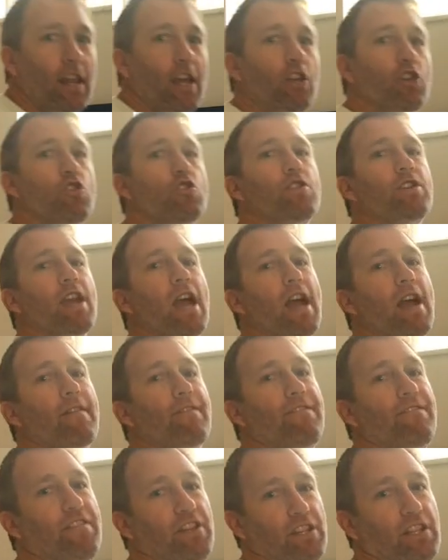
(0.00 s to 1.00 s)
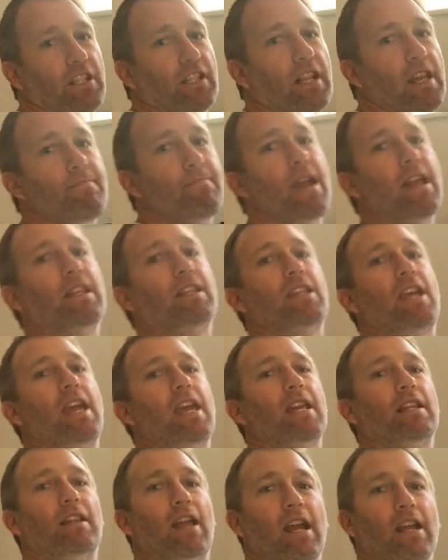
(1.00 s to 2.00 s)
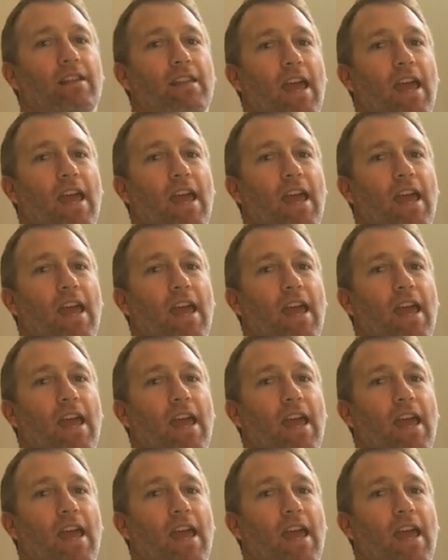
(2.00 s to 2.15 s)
Like you can't physically maintain like